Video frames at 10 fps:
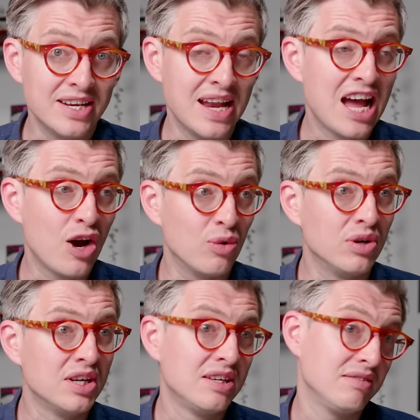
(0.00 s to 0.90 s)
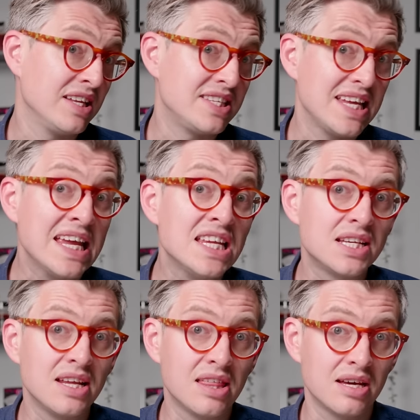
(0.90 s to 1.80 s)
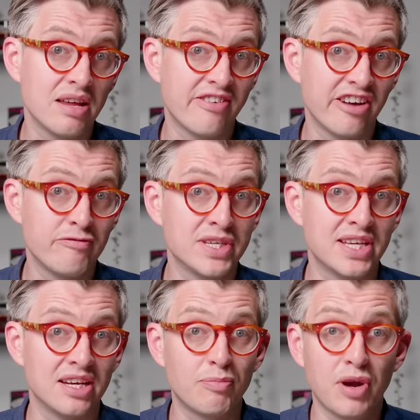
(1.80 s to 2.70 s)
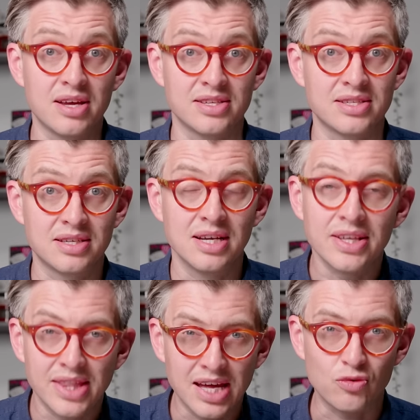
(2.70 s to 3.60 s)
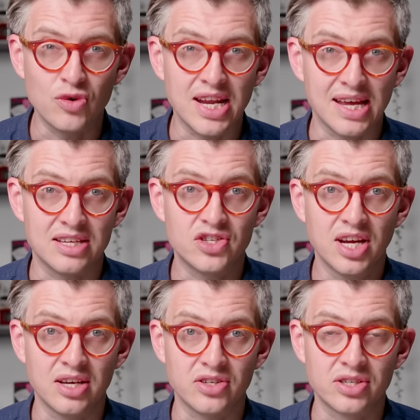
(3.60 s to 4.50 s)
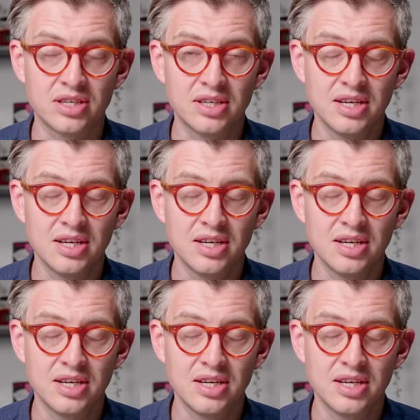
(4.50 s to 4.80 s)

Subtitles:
Now it's easily 35% plus. That really has changed.